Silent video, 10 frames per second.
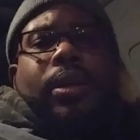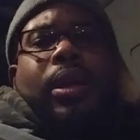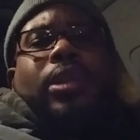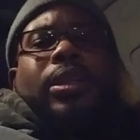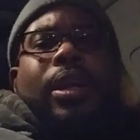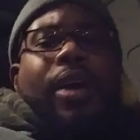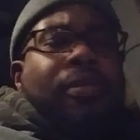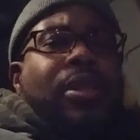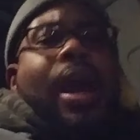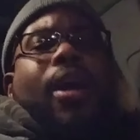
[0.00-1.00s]
is
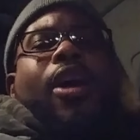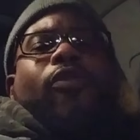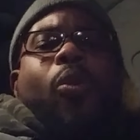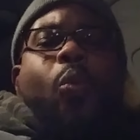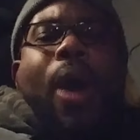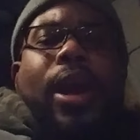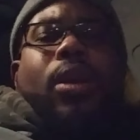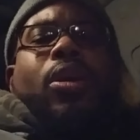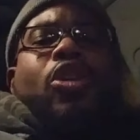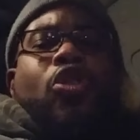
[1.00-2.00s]
of that of a white
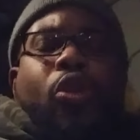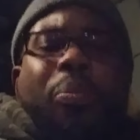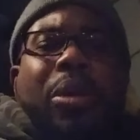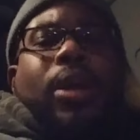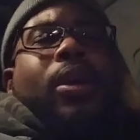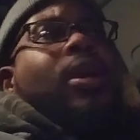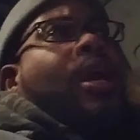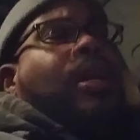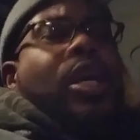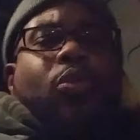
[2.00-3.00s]
European,
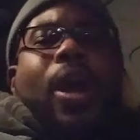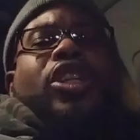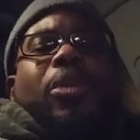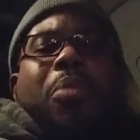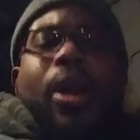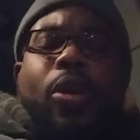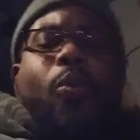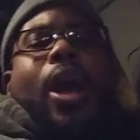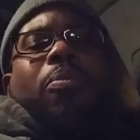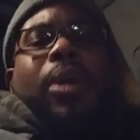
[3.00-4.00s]
and that's why she married a
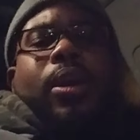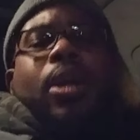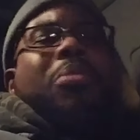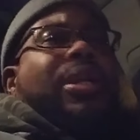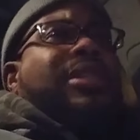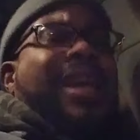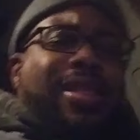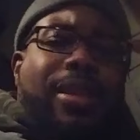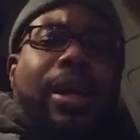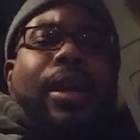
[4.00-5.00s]
white man, because they
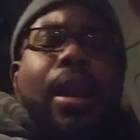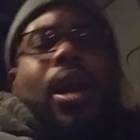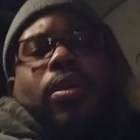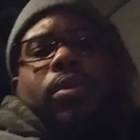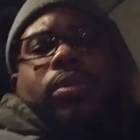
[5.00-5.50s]
think alike.